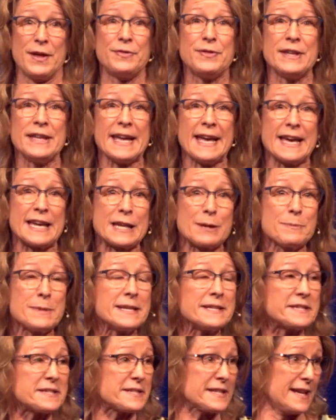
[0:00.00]
that the
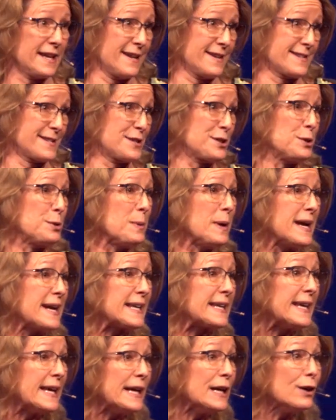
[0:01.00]
enemy seeks to
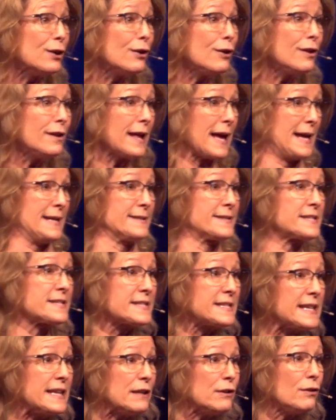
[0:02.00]
kill and
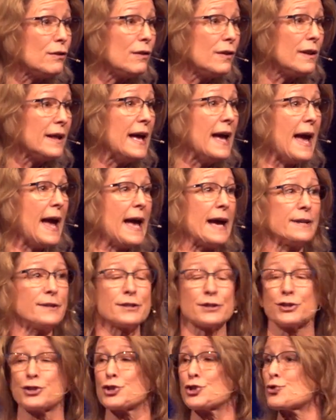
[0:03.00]
steal
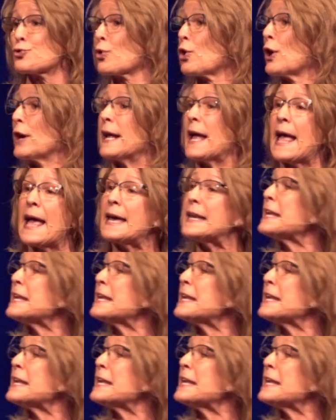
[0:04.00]
and destroy